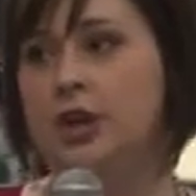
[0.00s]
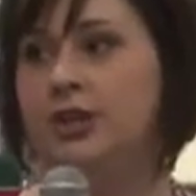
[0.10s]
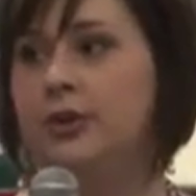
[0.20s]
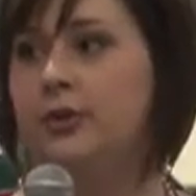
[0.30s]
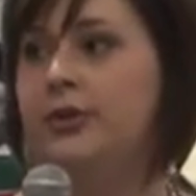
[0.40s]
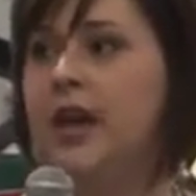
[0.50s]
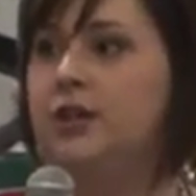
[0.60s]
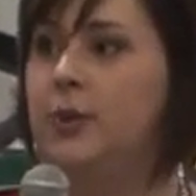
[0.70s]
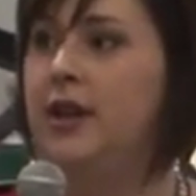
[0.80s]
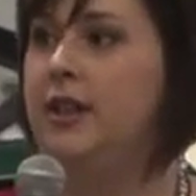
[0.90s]
So
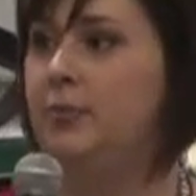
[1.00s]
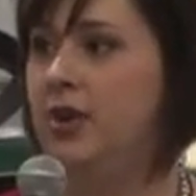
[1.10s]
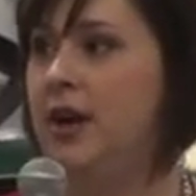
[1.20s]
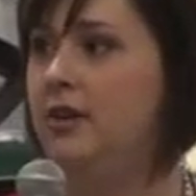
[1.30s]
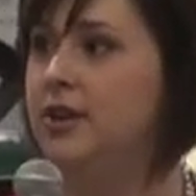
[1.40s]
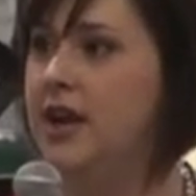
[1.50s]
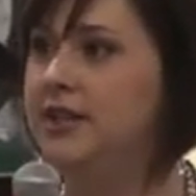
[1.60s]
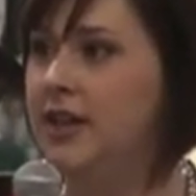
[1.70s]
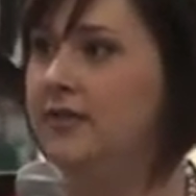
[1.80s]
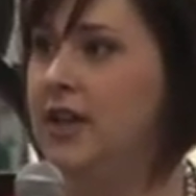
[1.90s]
that's why the
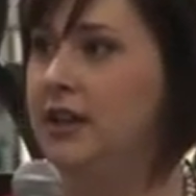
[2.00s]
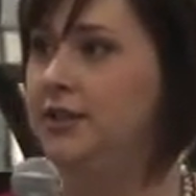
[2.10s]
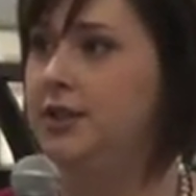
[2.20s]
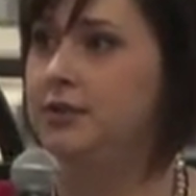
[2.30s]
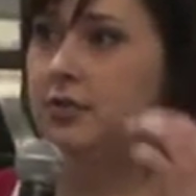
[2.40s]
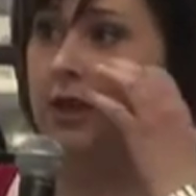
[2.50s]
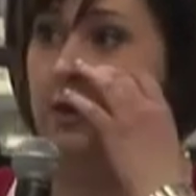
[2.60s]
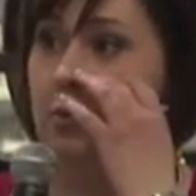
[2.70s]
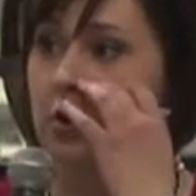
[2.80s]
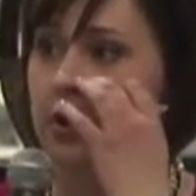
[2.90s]
prioritizing of that list is really
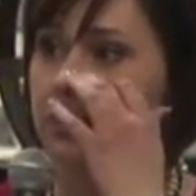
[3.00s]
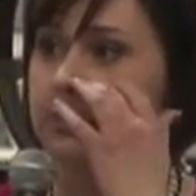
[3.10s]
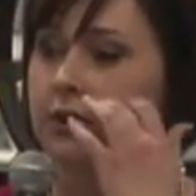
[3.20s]
important,